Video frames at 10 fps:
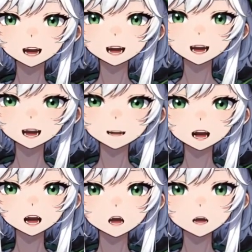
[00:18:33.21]
And my
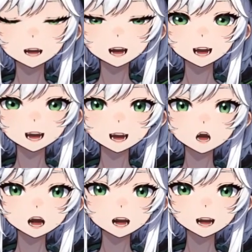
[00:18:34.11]
goal is to help
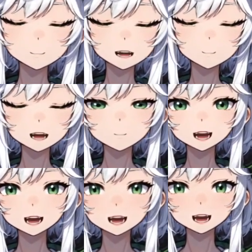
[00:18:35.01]
out as many people as I
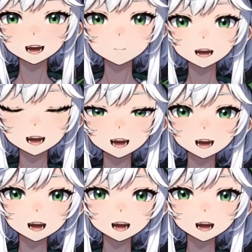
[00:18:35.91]
can with the game,